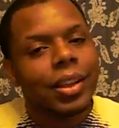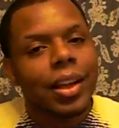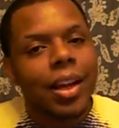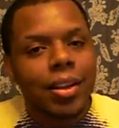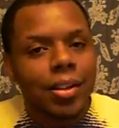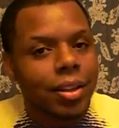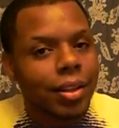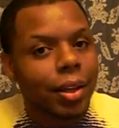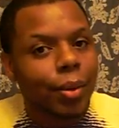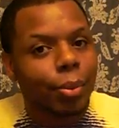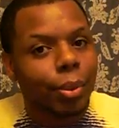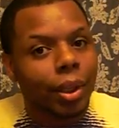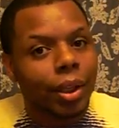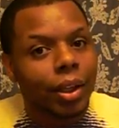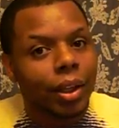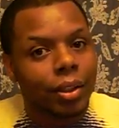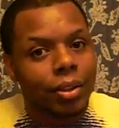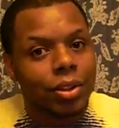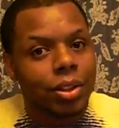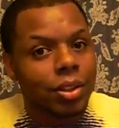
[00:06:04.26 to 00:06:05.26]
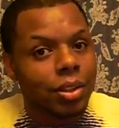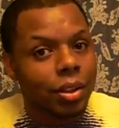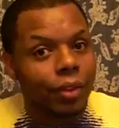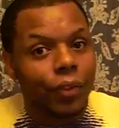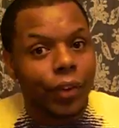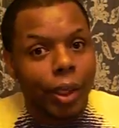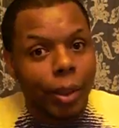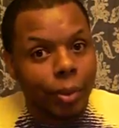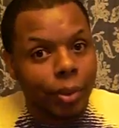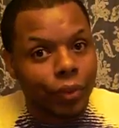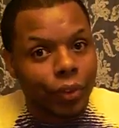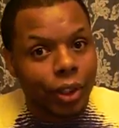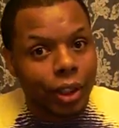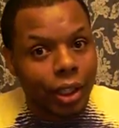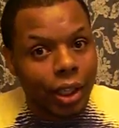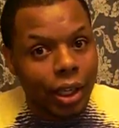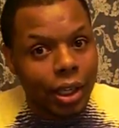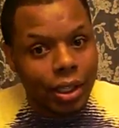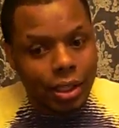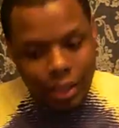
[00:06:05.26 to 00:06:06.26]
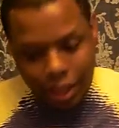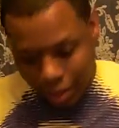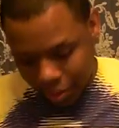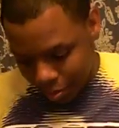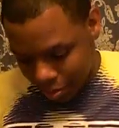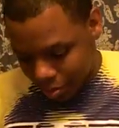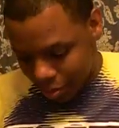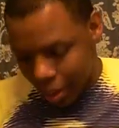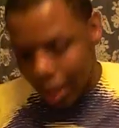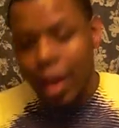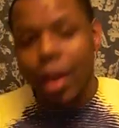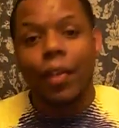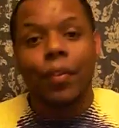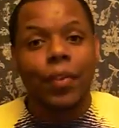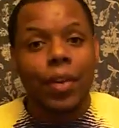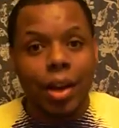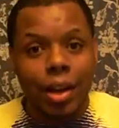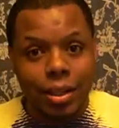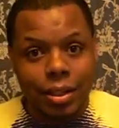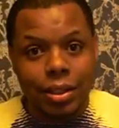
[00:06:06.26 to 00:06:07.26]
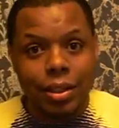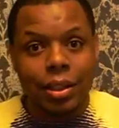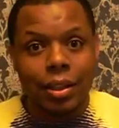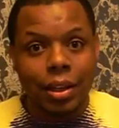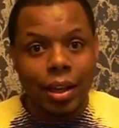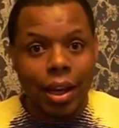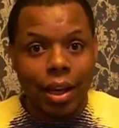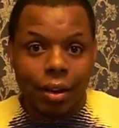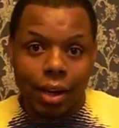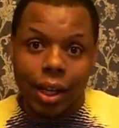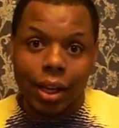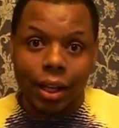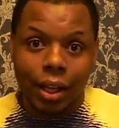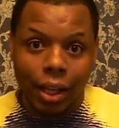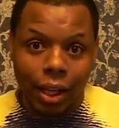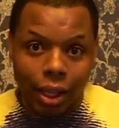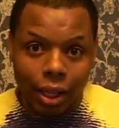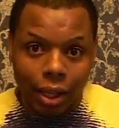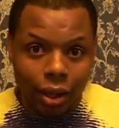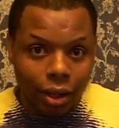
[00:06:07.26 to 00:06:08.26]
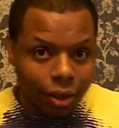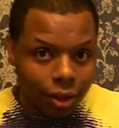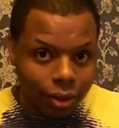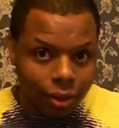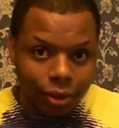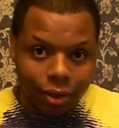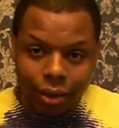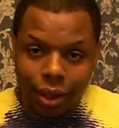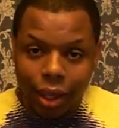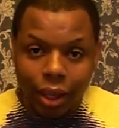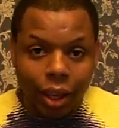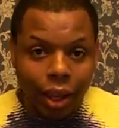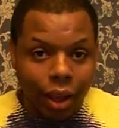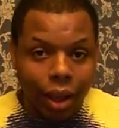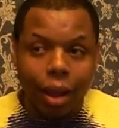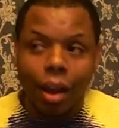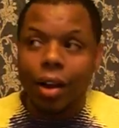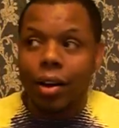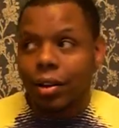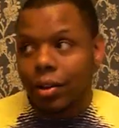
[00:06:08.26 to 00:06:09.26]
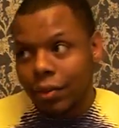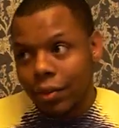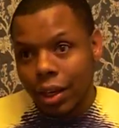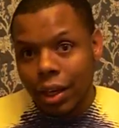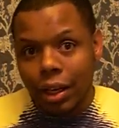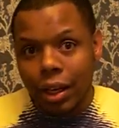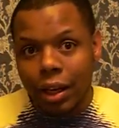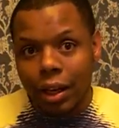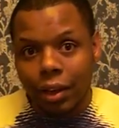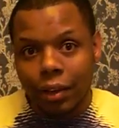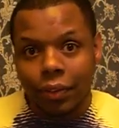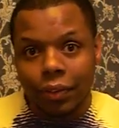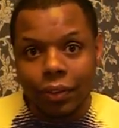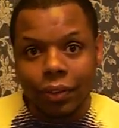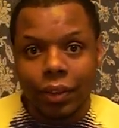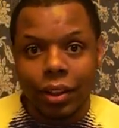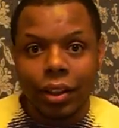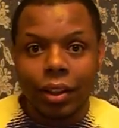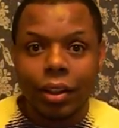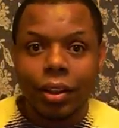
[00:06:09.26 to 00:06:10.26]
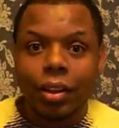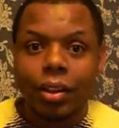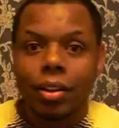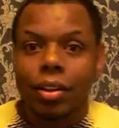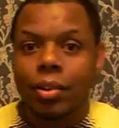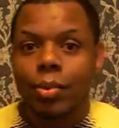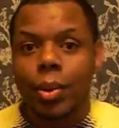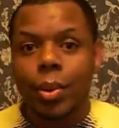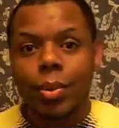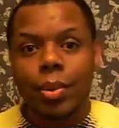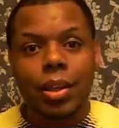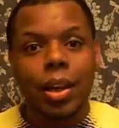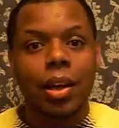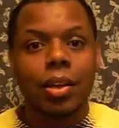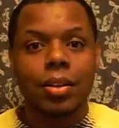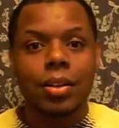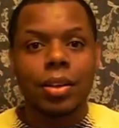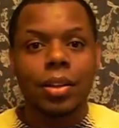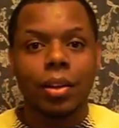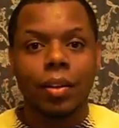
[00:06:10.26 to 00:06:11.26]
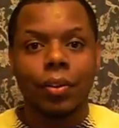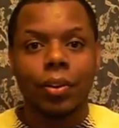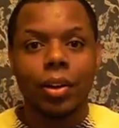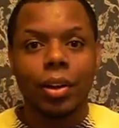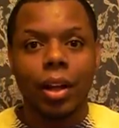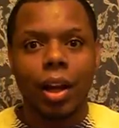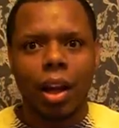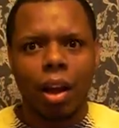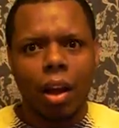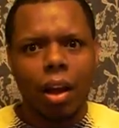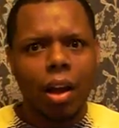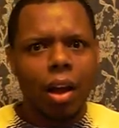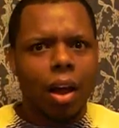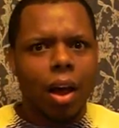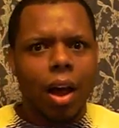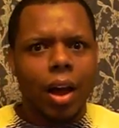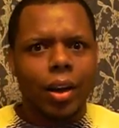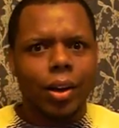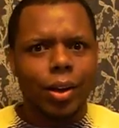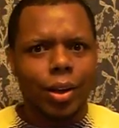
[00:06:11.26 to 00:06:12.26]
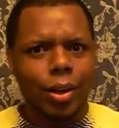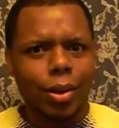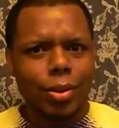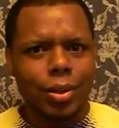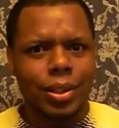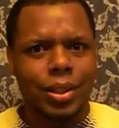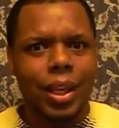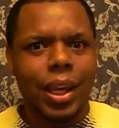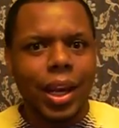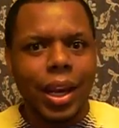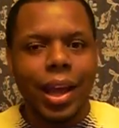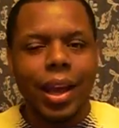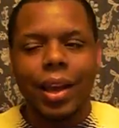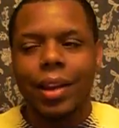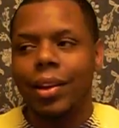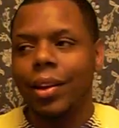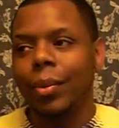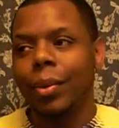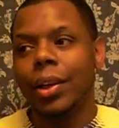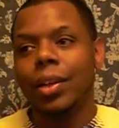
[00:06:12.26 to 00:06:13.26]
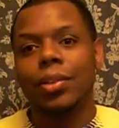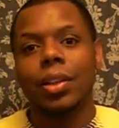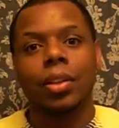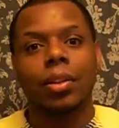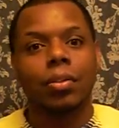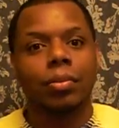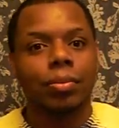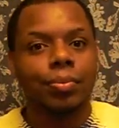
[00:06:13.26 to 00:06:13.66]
Like that really just confirmed it for the kids how far it's sitting down their leg. They got all of their life. Because we was all sitting up here like, do you see that? And then when he tried,